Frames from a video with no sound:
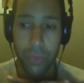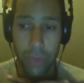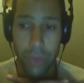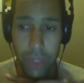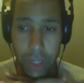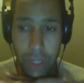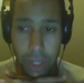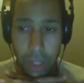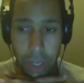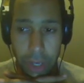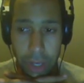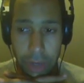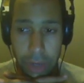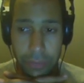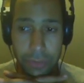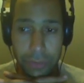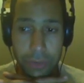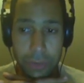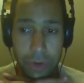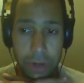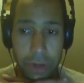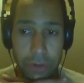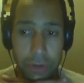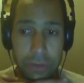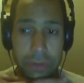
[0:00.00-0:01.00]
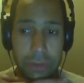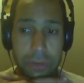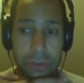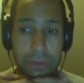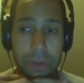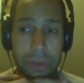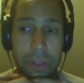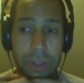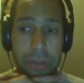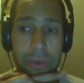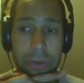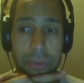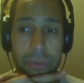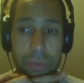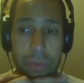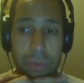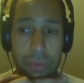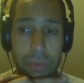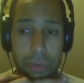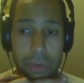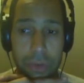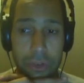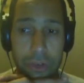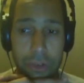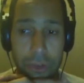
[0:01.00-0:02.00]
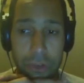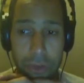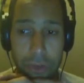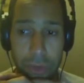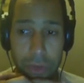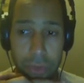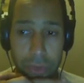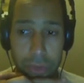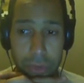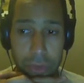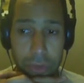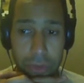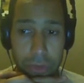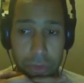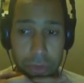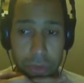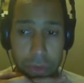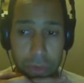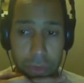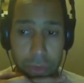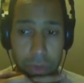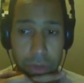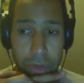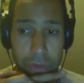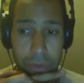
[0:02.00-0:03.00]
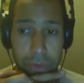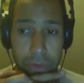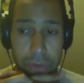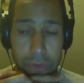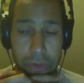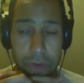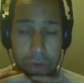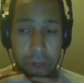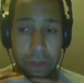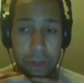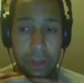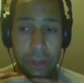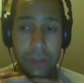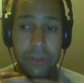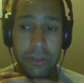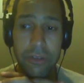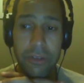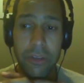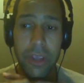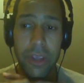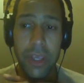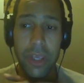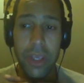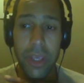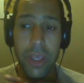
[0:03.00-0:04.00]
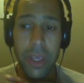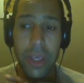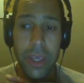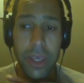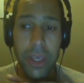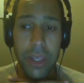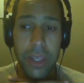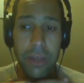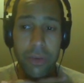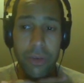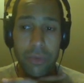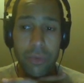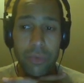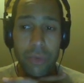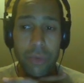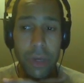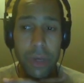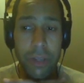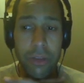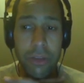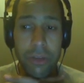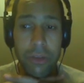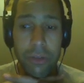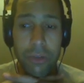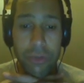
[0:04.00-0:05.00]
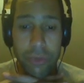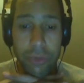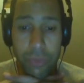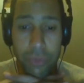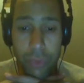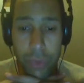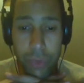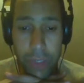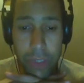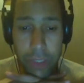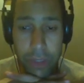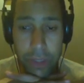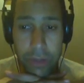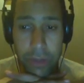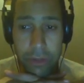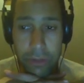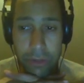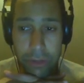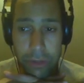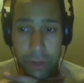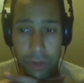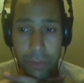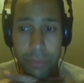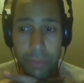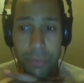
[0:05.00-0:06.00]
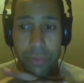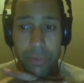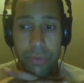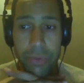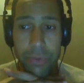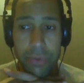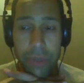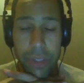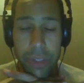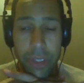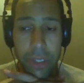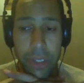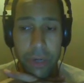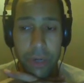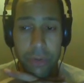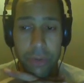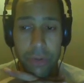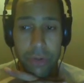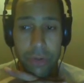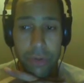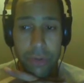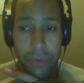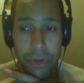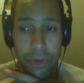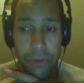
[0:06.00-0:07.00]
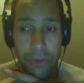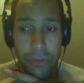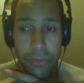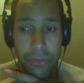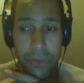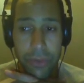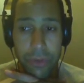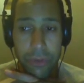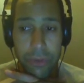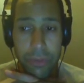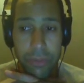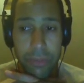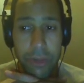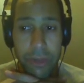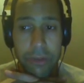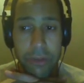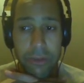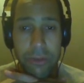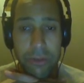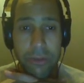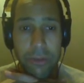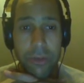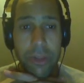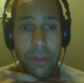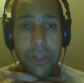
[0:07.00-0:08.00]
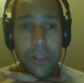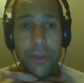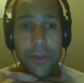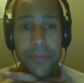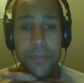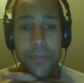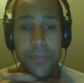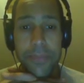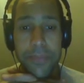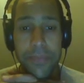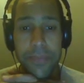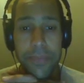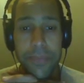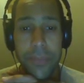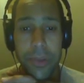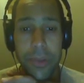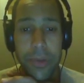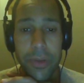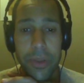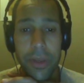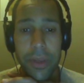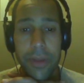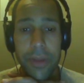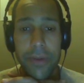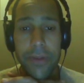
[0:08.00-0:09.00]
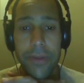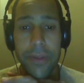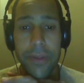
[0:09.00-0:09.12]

have tried a tree, which is the one to try next, and when do we stop in our quest for the best tree? Okay.